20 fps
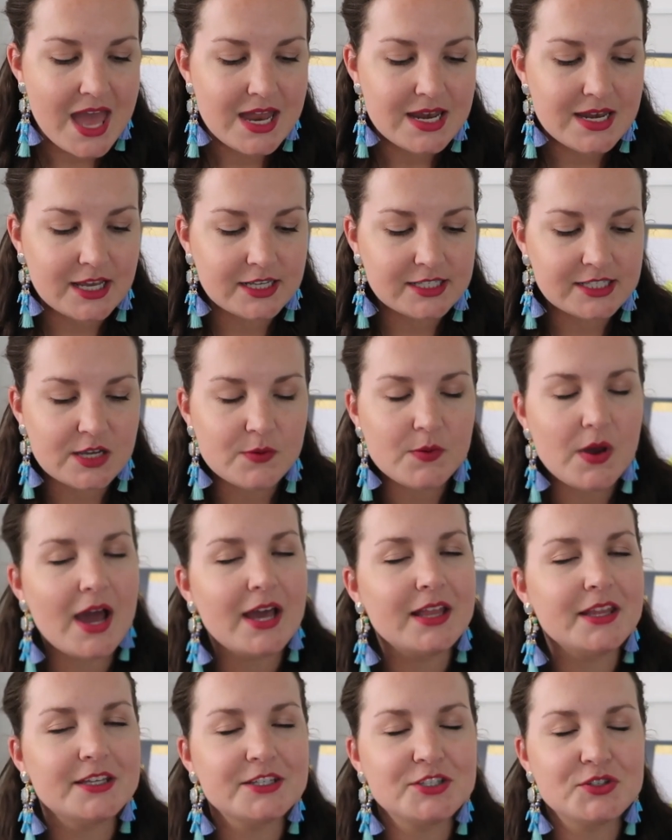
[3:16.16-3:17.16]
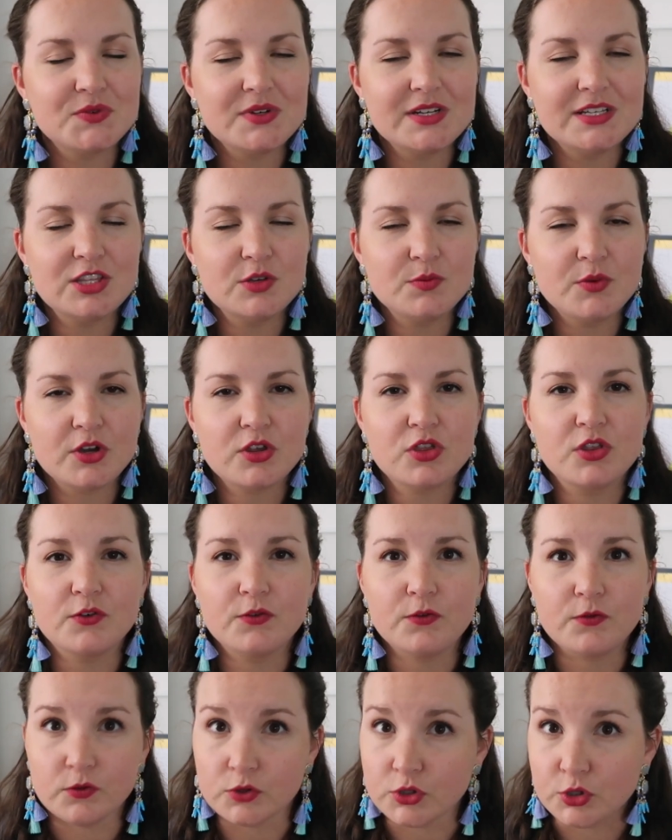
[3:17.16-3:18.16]
Next up, I like to read the book The
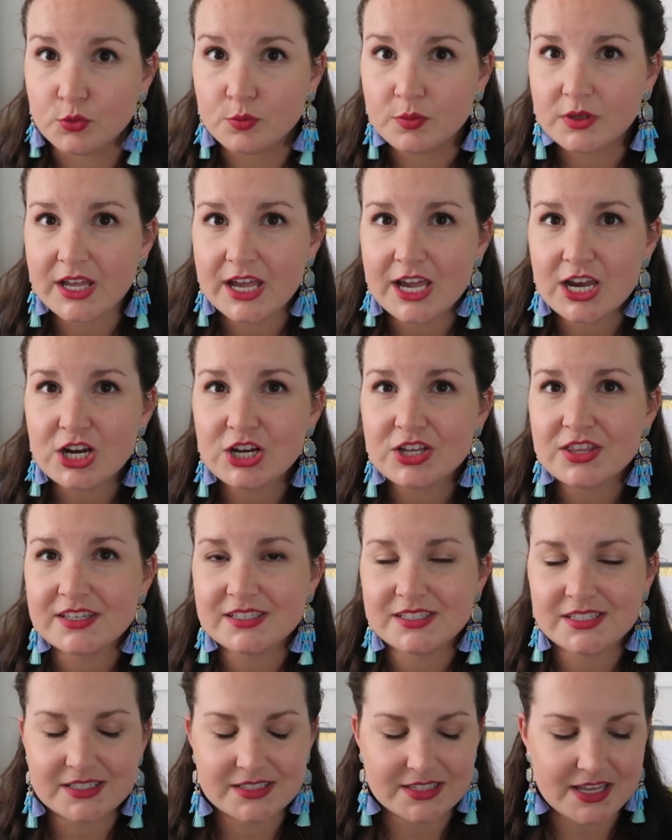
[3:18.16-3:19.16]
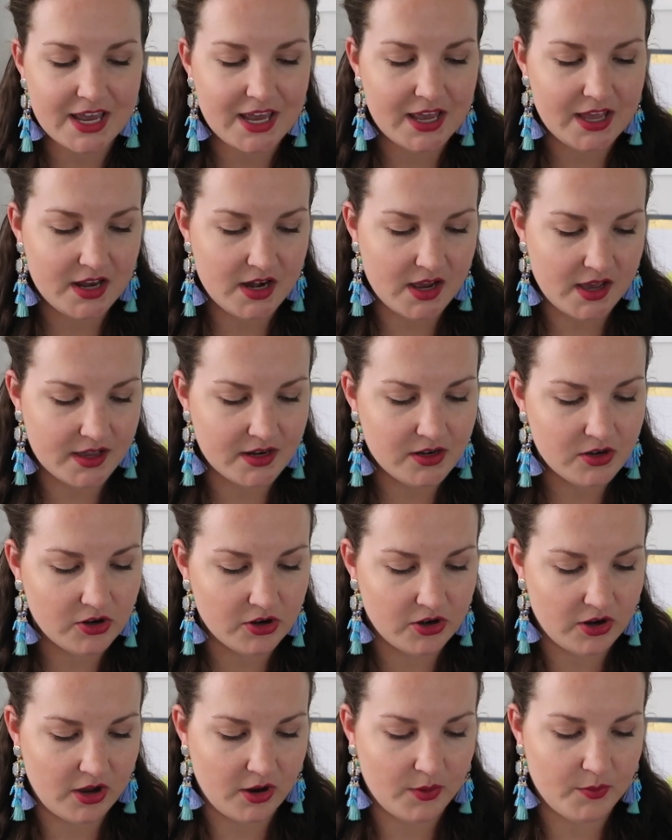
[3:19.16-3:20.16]
Flute Player. This is an
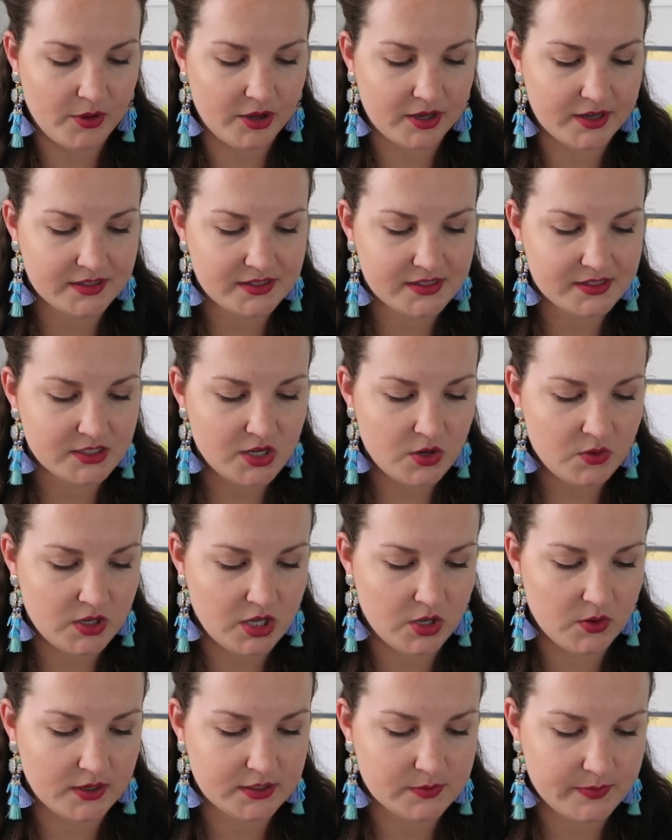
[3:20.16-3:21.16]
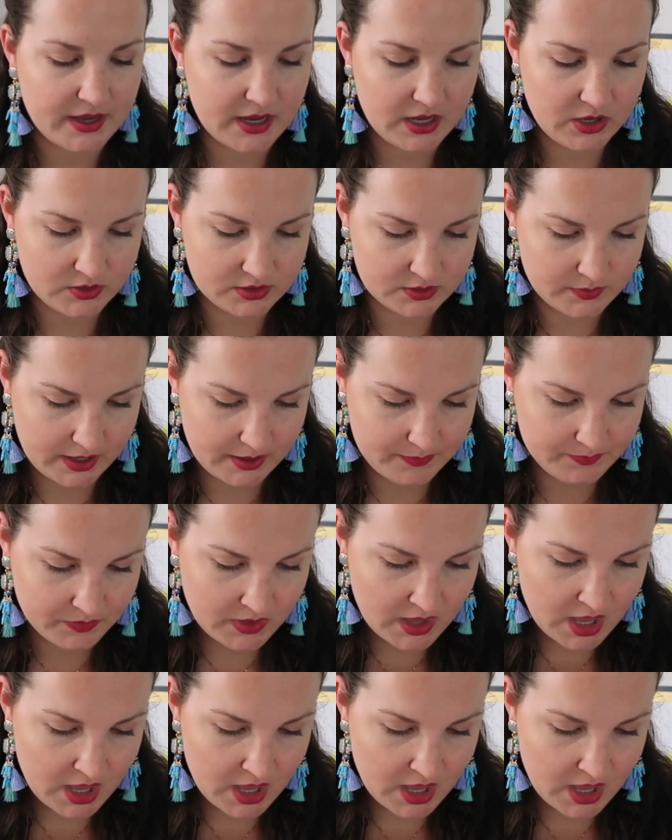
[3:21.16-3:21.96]
underdog book. It's so cute. It's by, who's it by?